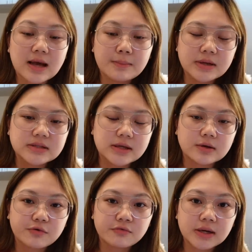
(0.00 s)
sabi it's like
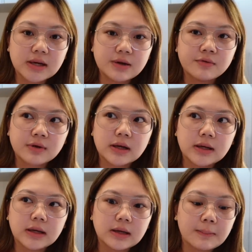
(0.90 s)
really,
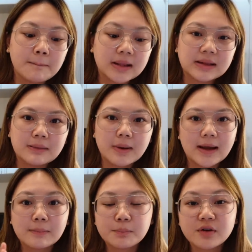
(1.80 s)
really matibay
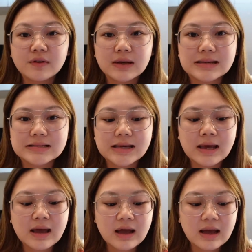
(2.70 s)
and perfect
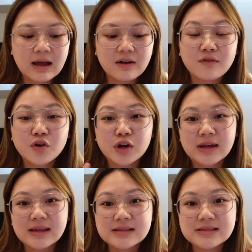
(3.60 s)
kasi for
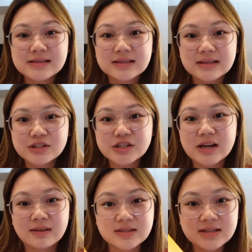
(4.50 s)
kids.
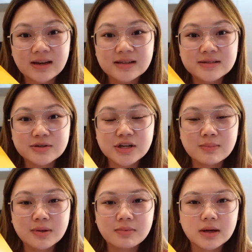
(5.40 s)
Sa kids ko siya
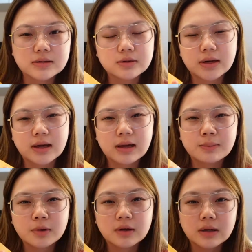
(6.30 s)
ibibigay. So, like,
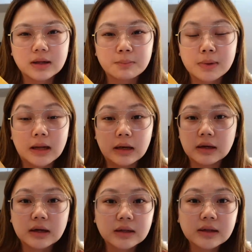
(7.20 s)
alam niya na, like,
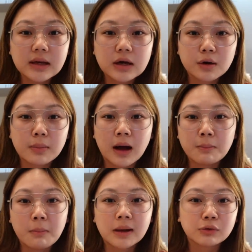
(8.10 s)
malalaglag nila or baka
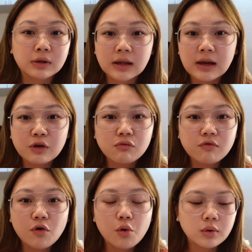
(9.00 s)
mabato nila yung
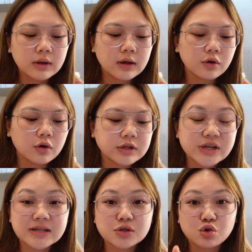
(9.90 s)
phone, ganon.
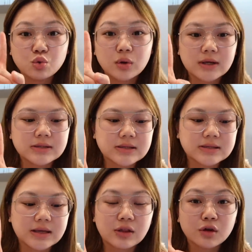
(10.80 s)
She has two kids
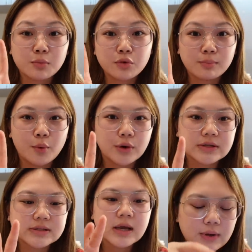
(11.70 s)
kasi, and they're both
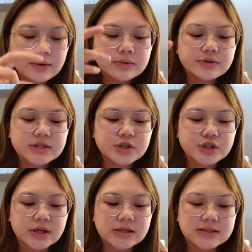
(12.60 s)
boys. When I was
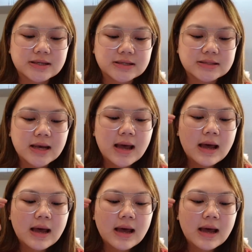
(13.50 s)
researching, it says